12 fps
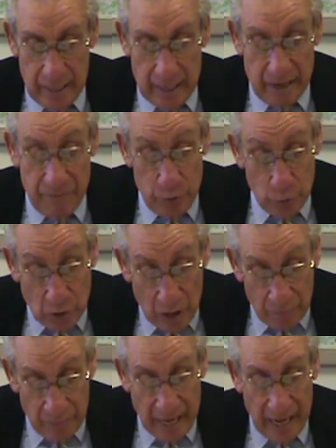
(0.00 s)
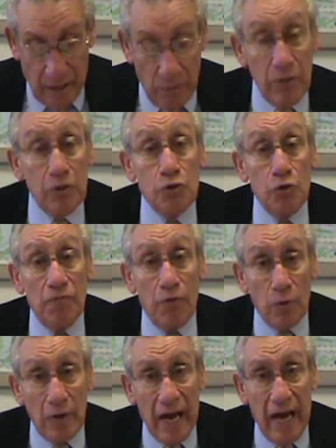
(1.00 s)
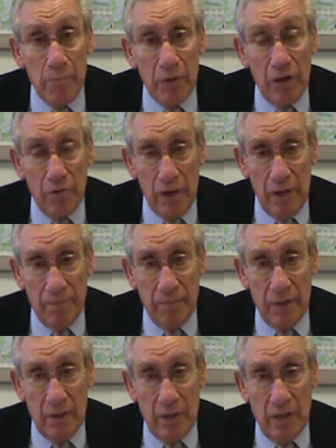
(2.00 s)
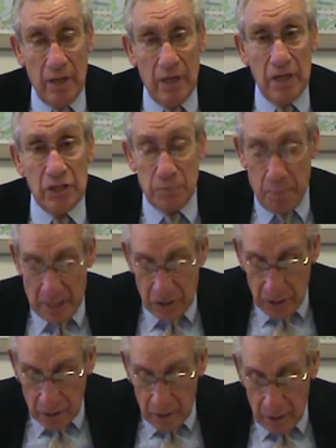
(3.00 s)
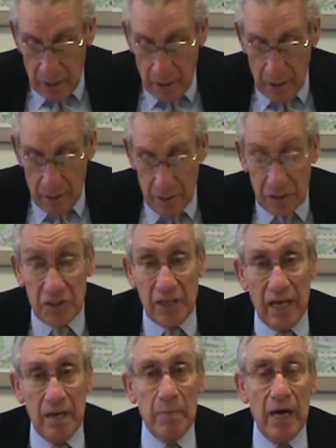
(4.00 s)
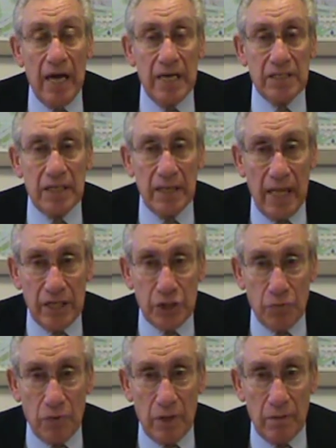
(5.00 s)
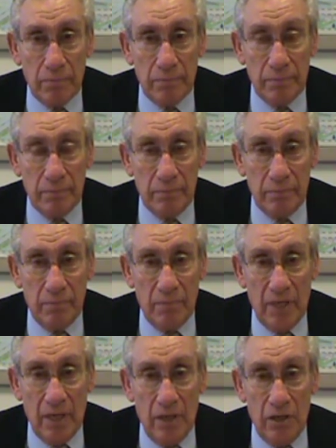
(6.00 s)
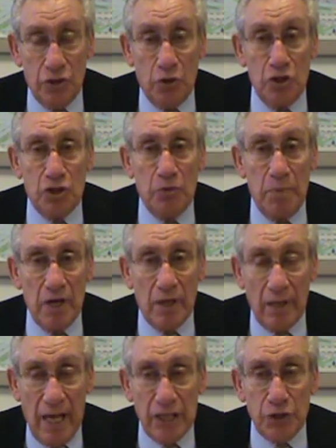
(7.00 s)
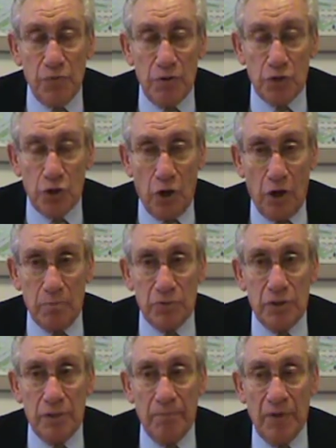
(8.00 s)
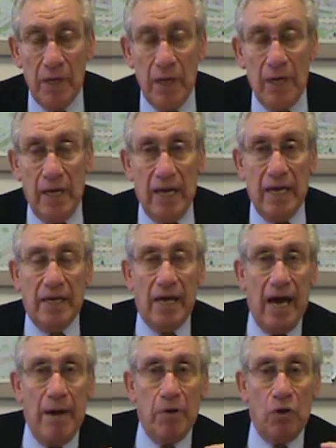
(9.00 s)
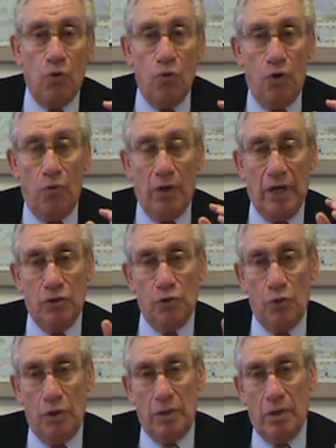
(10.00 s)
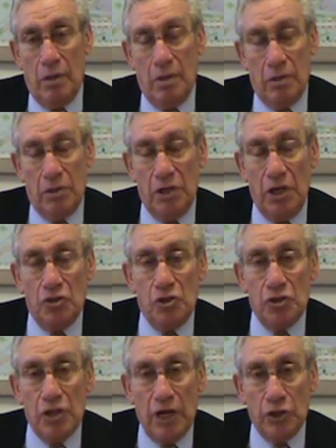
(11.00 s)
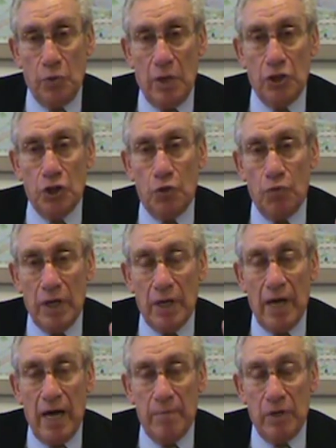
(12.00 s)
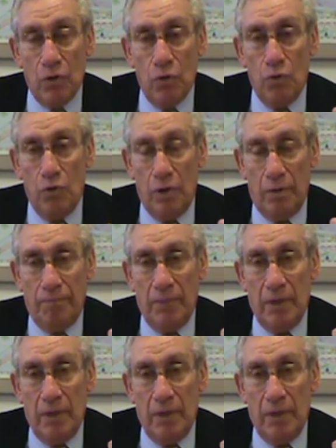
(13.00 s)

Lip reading: If you come down to vocabulary, it's basically the same as a glossary. So there should be a glossary of terms. In Common Core, when I taught teachers how to integrate Common Core,